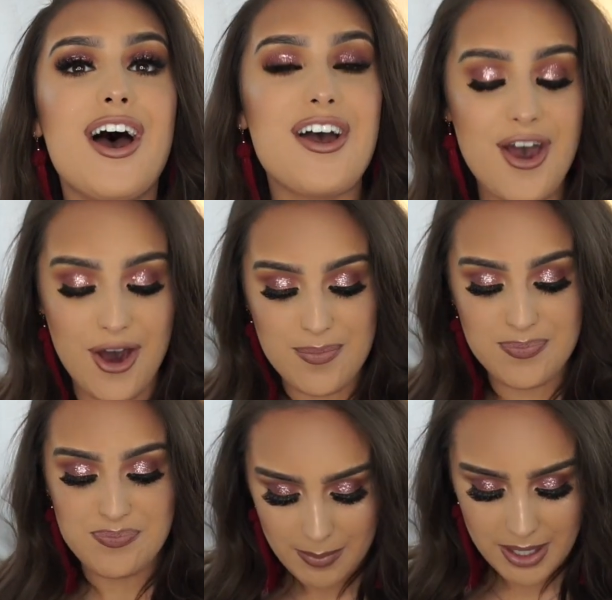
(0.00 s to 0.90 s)

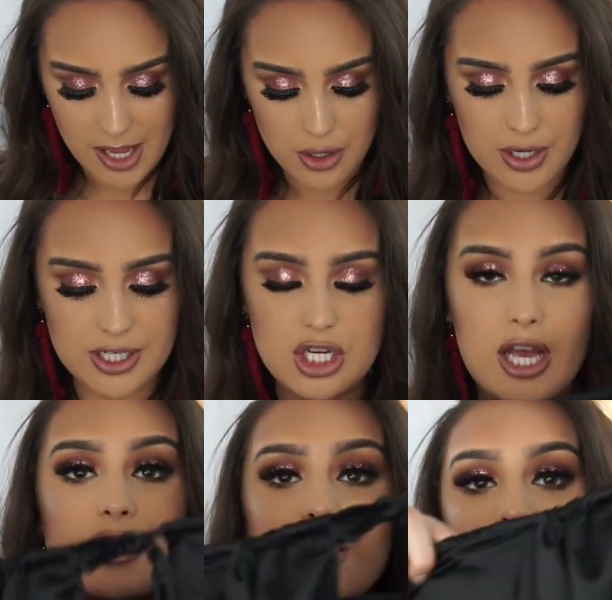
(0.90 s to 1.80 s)
Um, yeah, you can
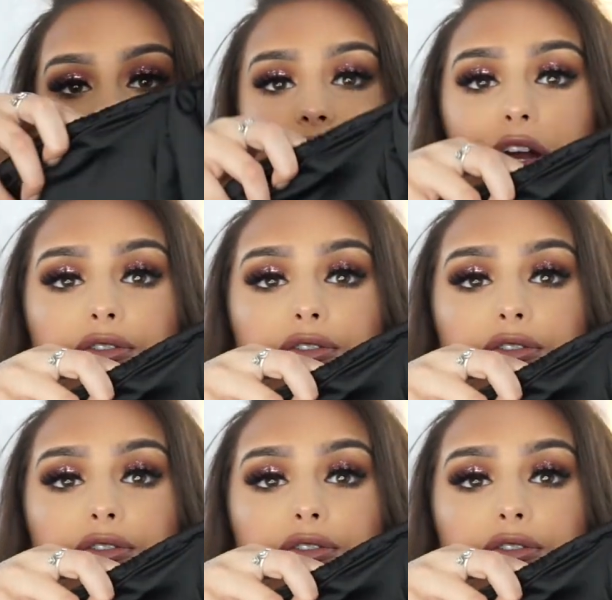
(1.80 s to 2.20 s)
adjust the front